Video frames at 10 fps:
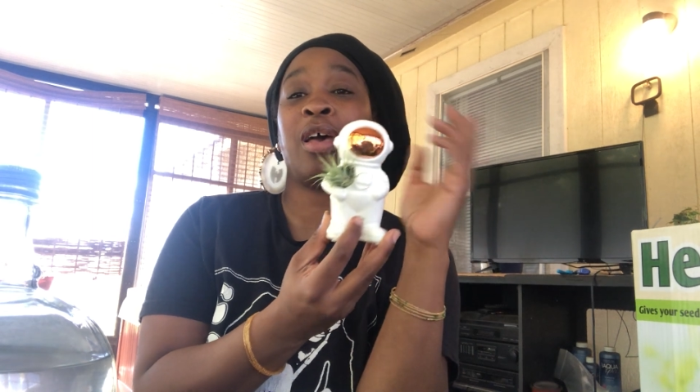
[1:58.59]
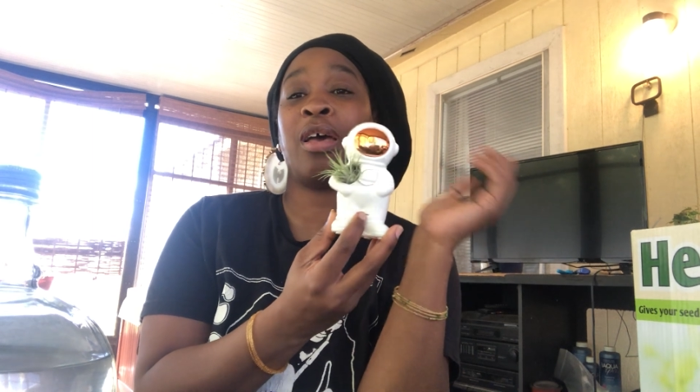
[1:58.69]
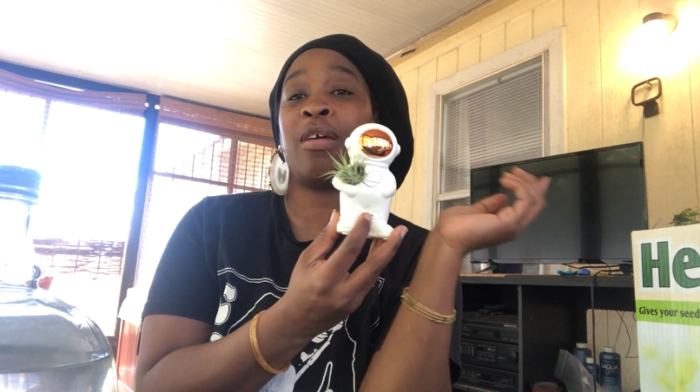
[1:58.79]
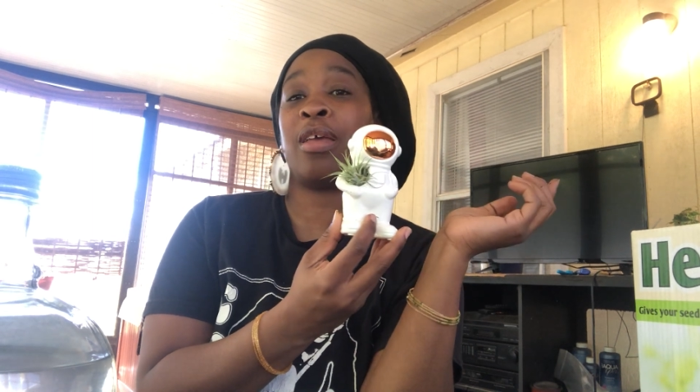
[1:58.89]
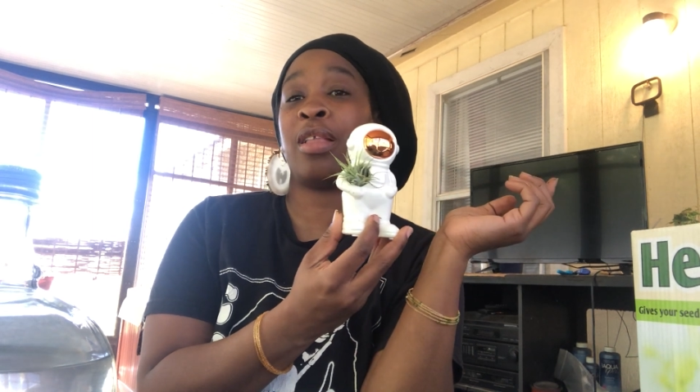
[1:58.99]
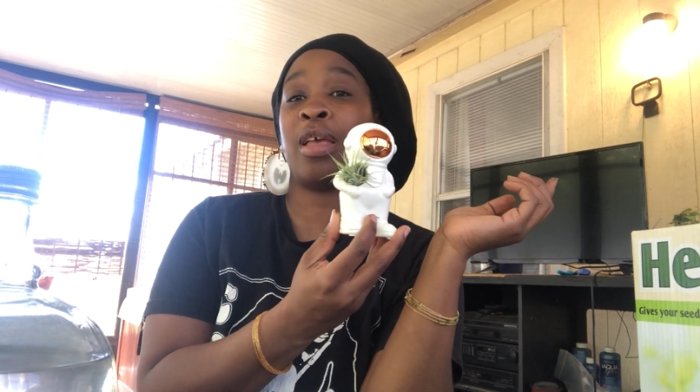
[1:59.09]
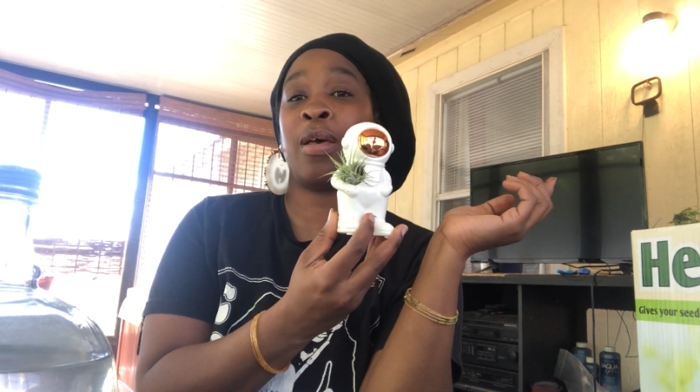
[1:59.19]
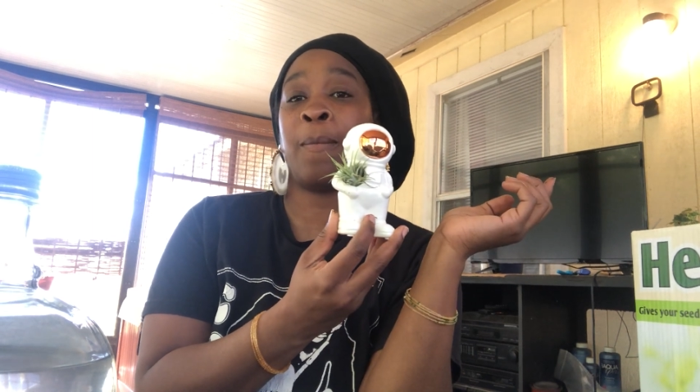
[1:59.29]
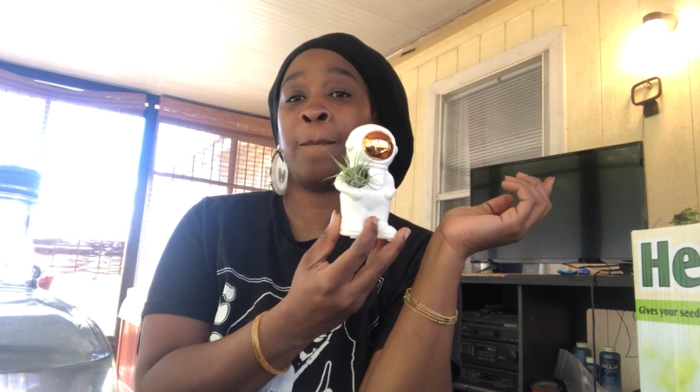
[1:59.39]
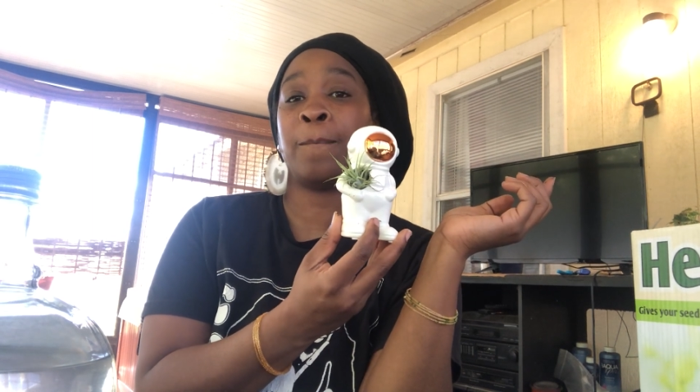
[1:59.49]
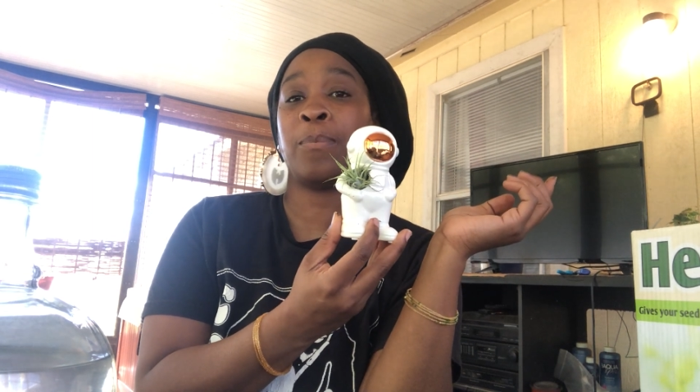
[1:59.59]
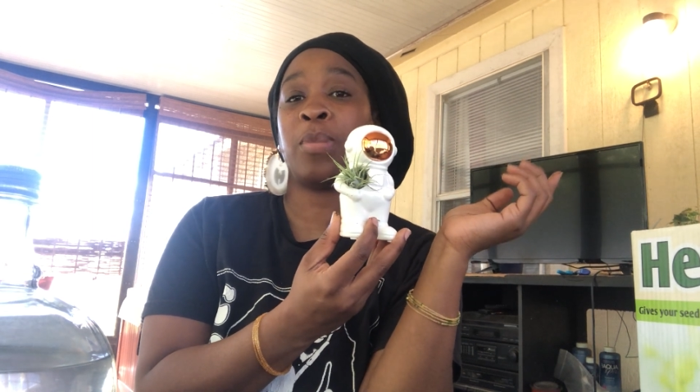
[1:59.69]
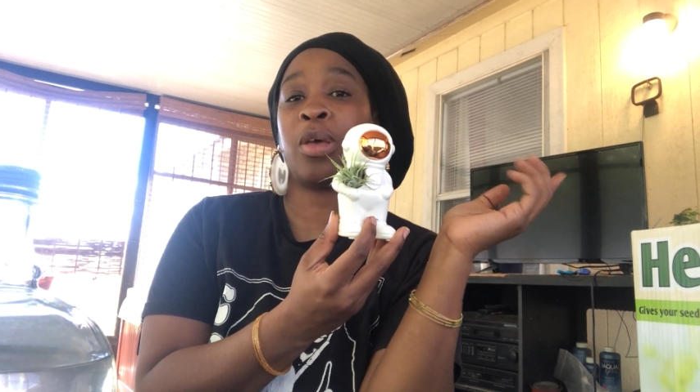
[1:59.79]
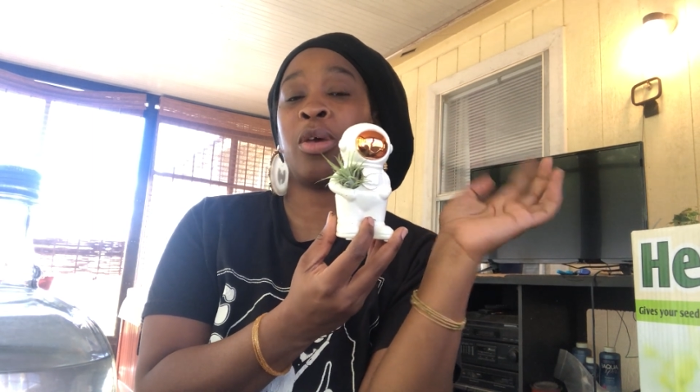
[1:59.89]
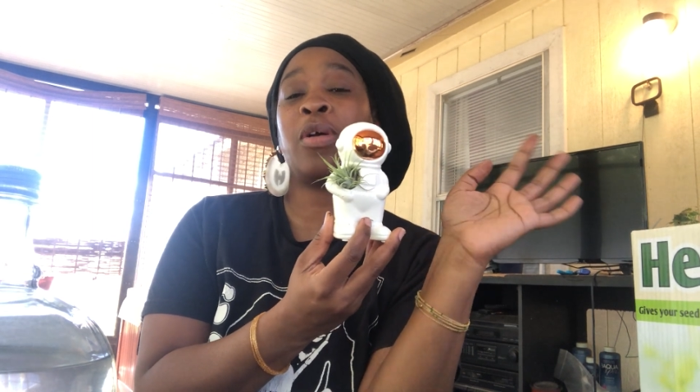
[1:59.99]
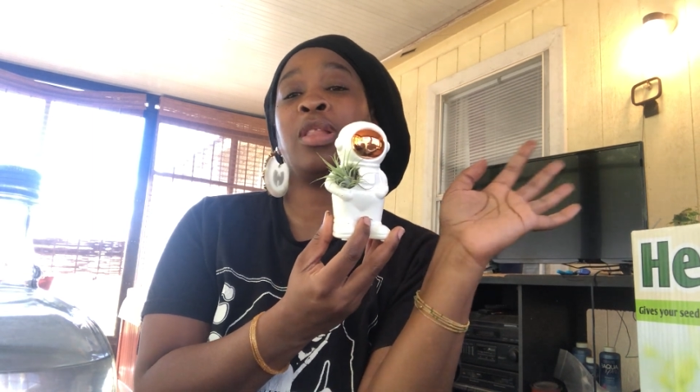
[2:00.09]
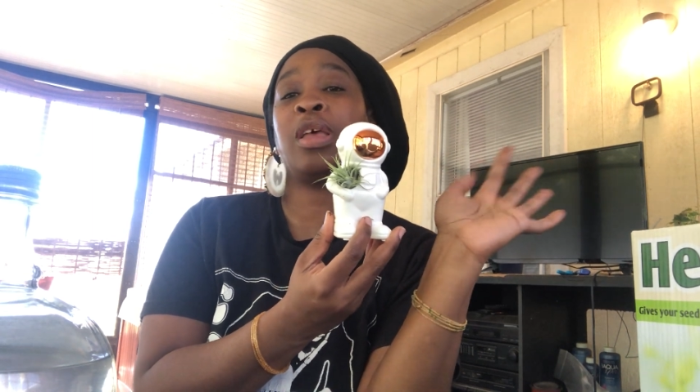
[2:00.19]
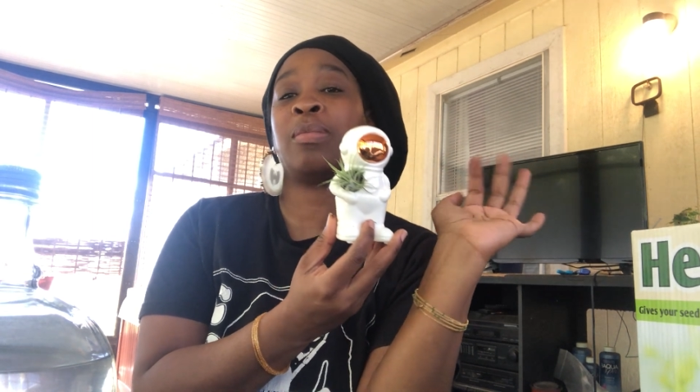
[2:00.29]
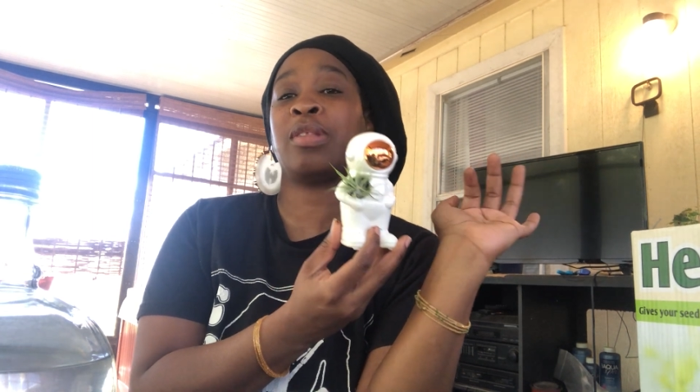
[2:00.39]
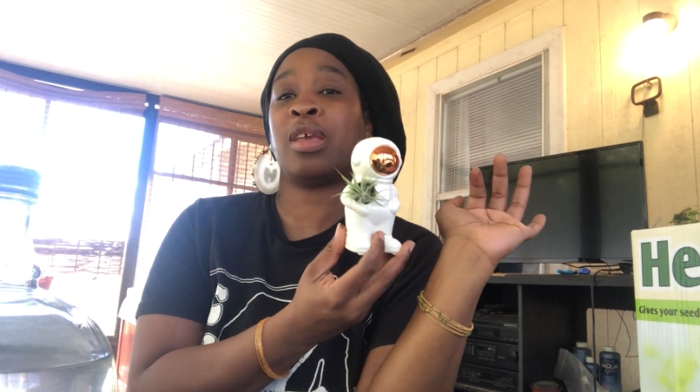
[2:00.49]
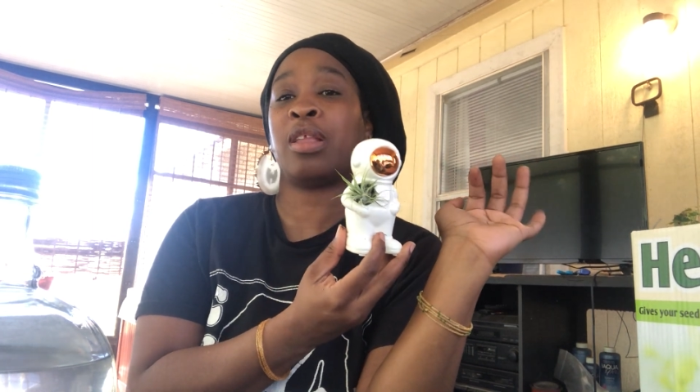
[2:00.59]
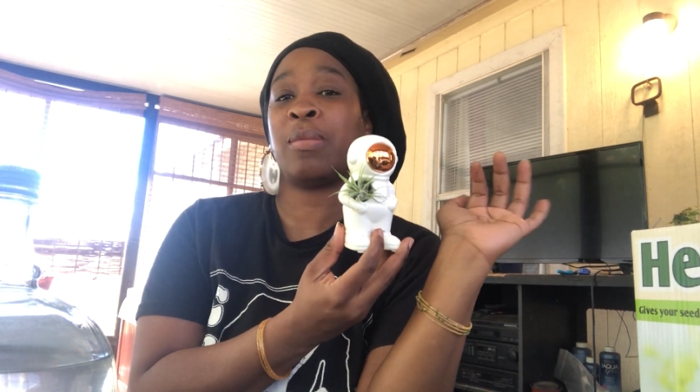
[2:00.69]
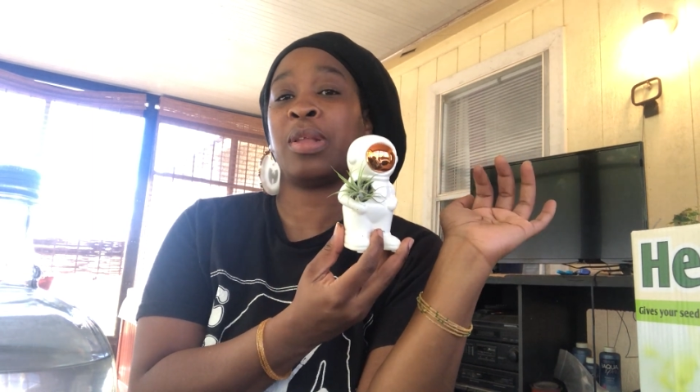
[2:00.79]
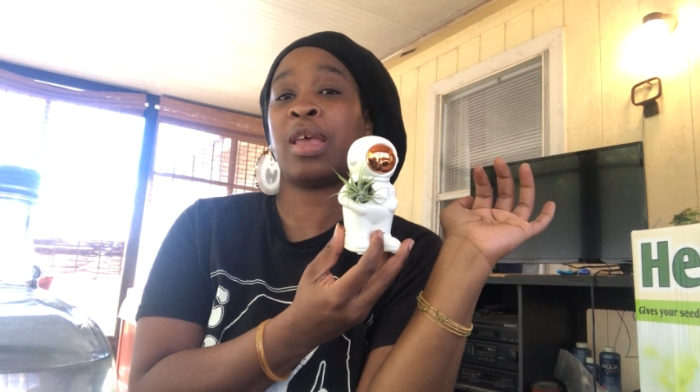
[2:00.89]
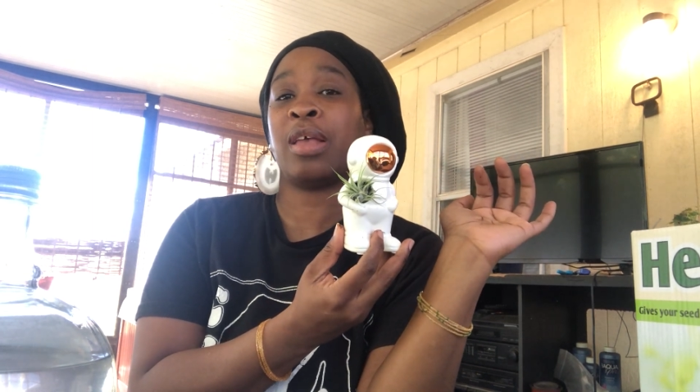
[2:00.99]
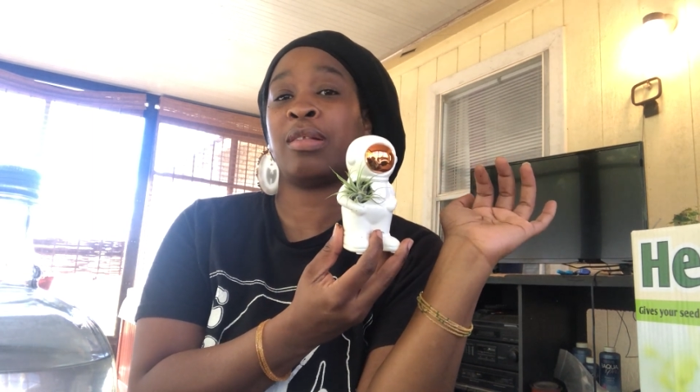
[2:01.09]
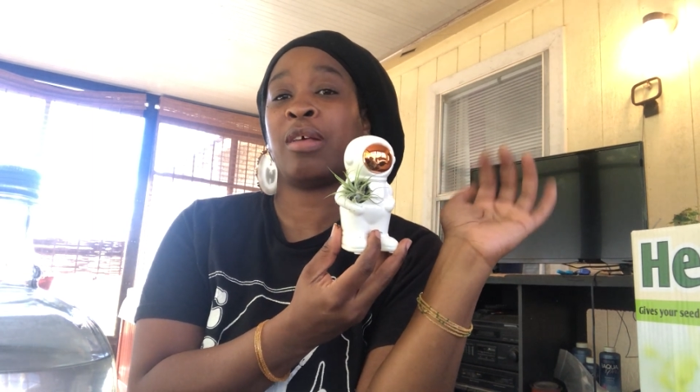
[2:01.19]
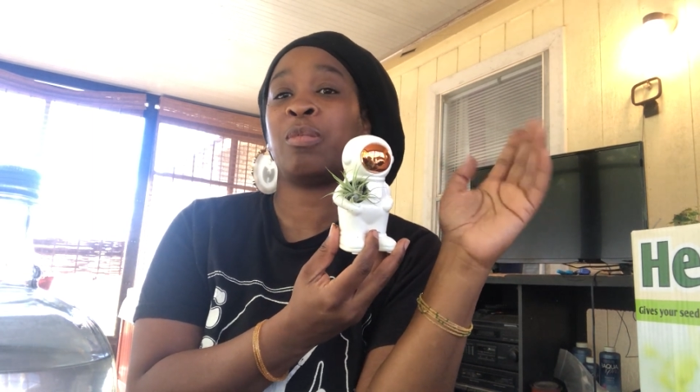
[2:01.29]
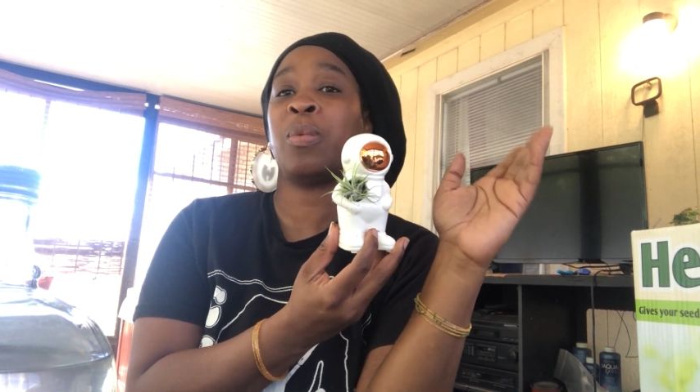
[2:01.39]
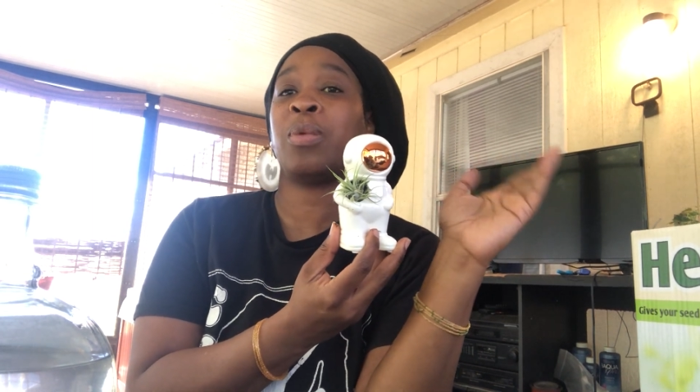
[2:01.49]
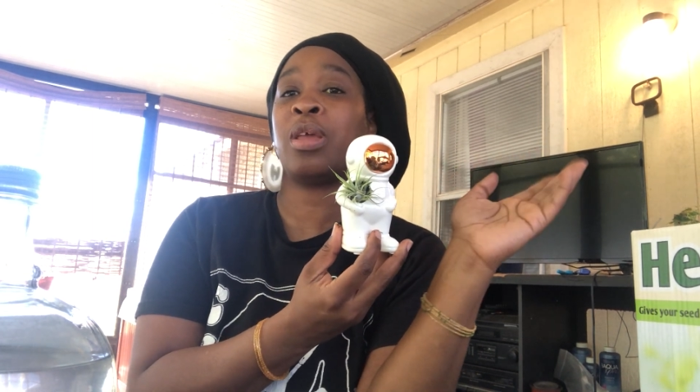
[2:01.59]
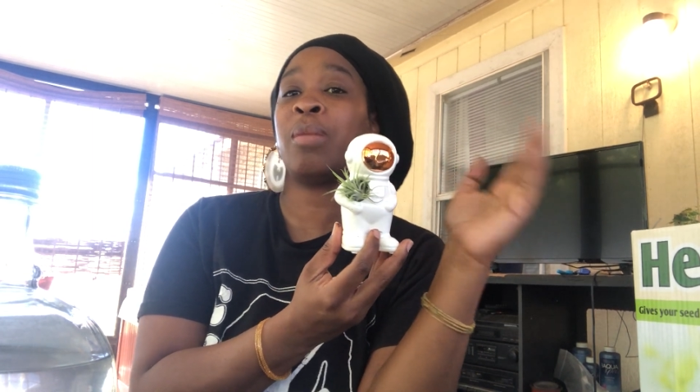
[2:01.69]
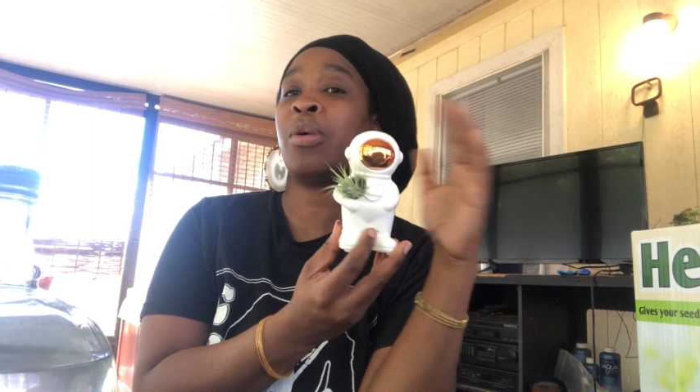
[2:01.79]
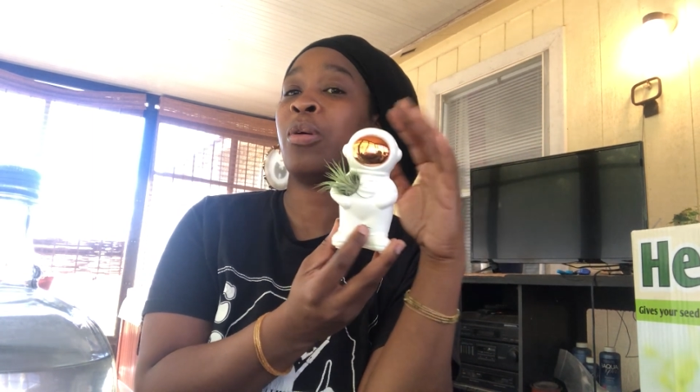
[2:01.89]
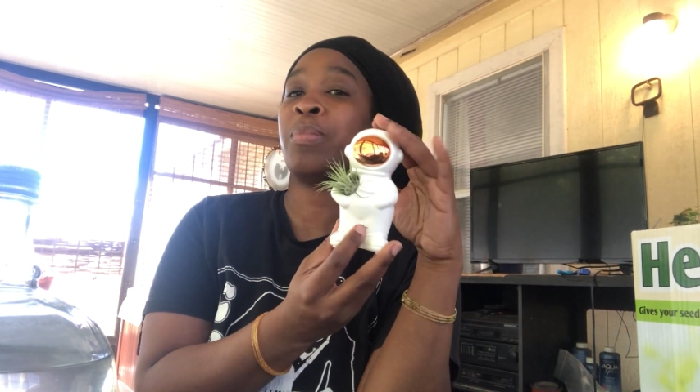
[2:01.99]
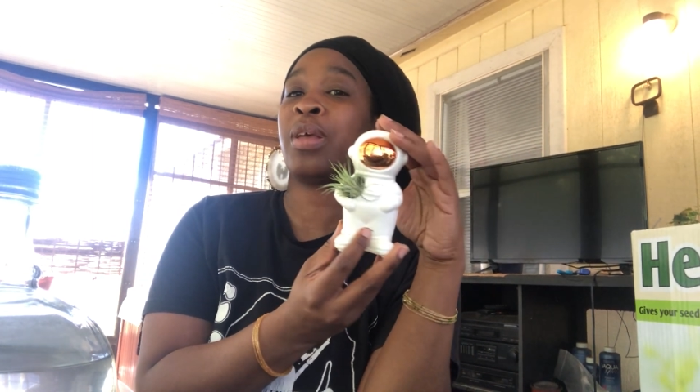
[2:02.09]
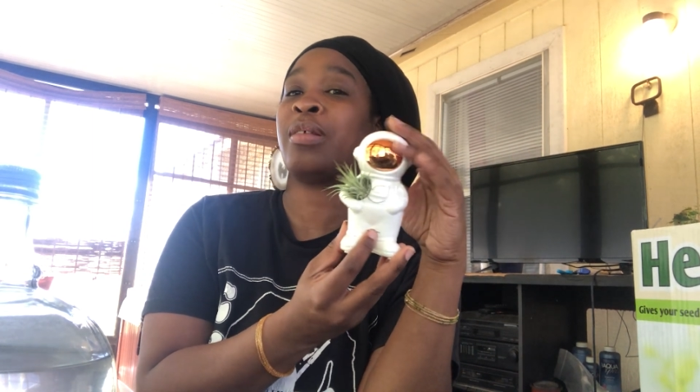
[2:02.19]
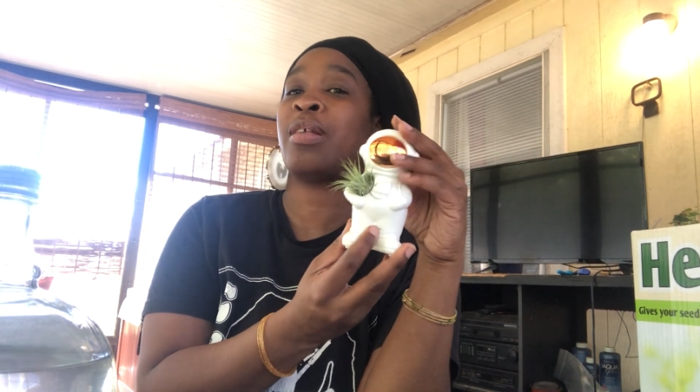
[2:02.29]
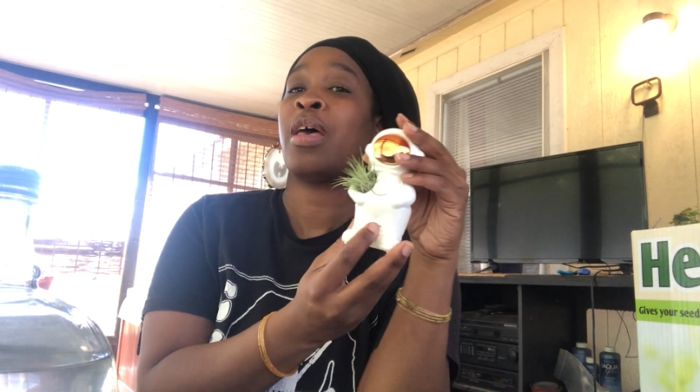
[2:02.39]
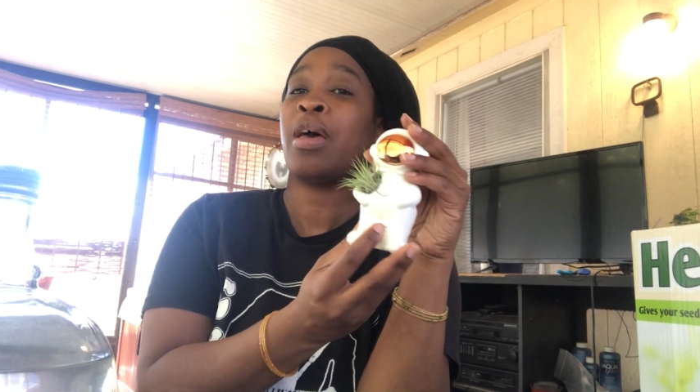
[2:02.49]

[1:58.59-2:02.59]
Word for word: I and um currently I'm staying at my dad's house, but when I get my own place,